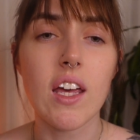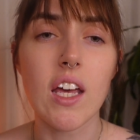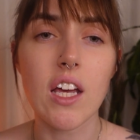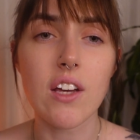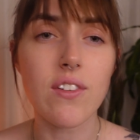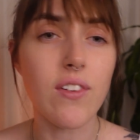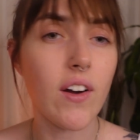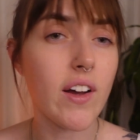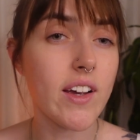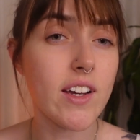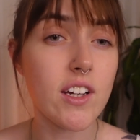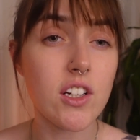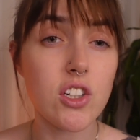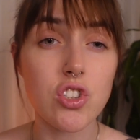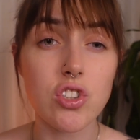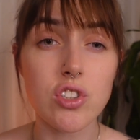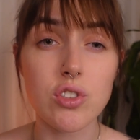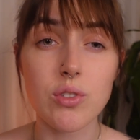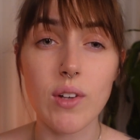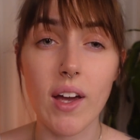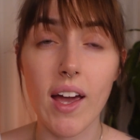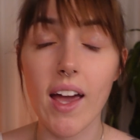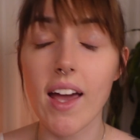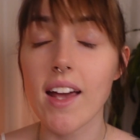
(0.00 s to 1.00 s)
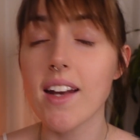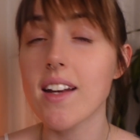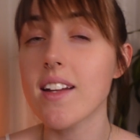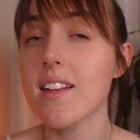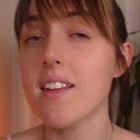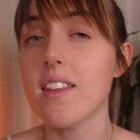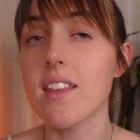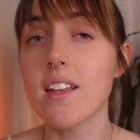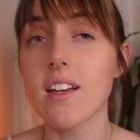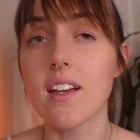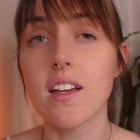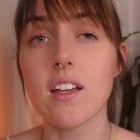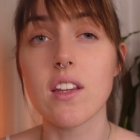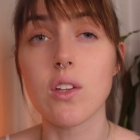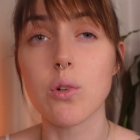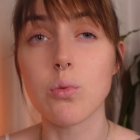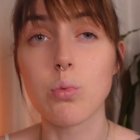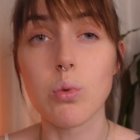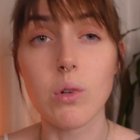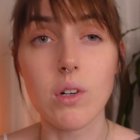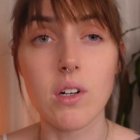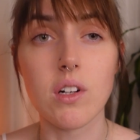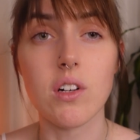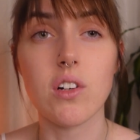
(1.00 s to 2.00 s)
if I could do anything in the
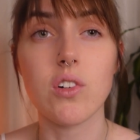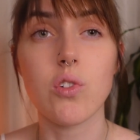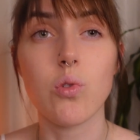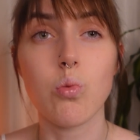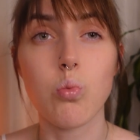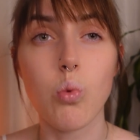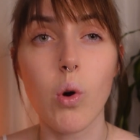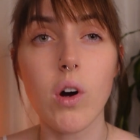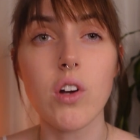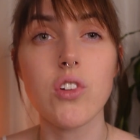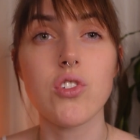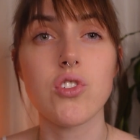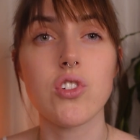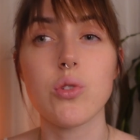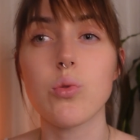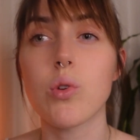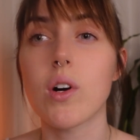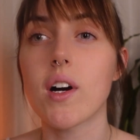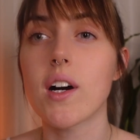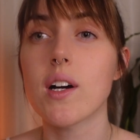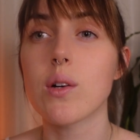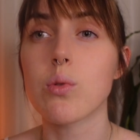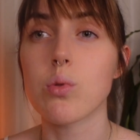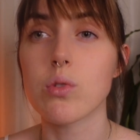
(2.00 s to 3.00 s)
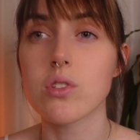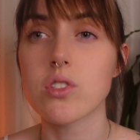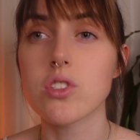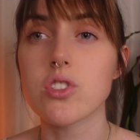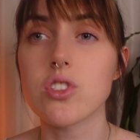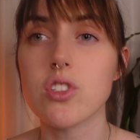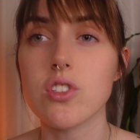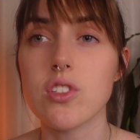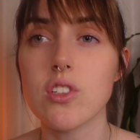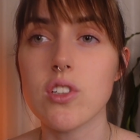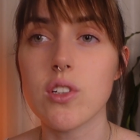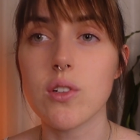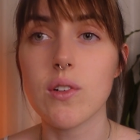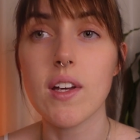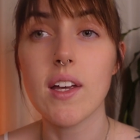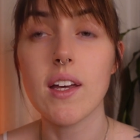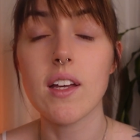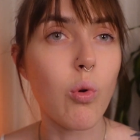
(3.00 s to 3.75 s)
world, what do I want to do?